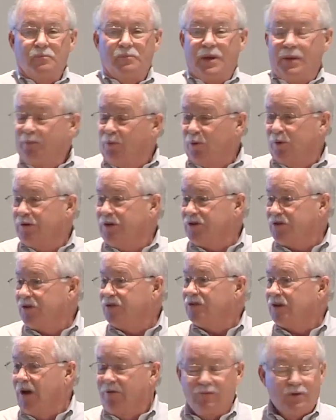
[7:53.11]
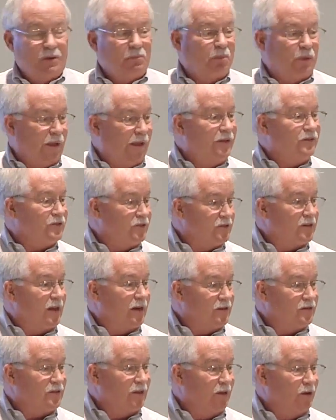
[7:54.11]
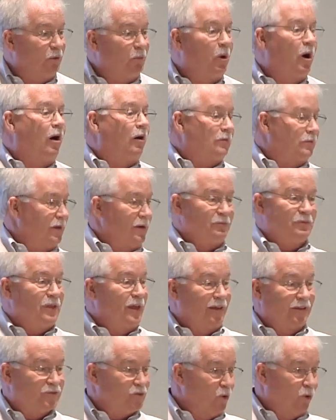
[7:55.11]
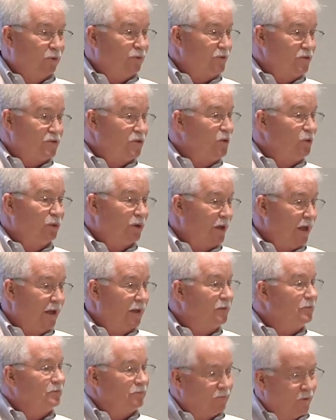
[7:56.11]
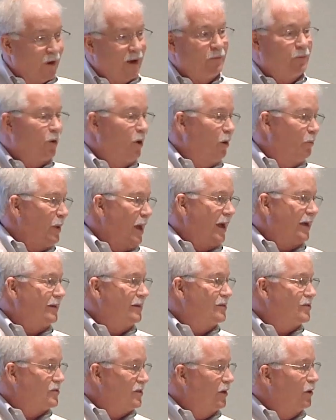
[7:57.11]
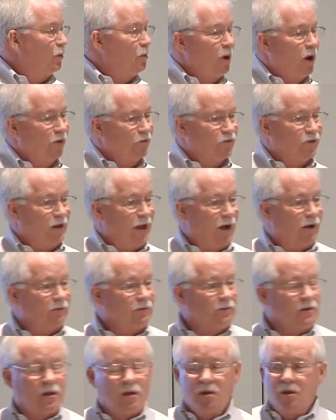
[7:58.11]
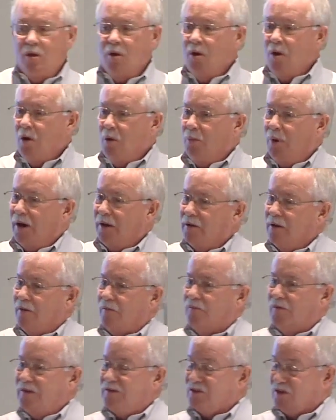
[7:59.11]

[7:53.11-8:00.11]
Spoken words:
people were just discovering blends instead of single malt. Everything that's old is new again, right? We're all back into single malts now. But the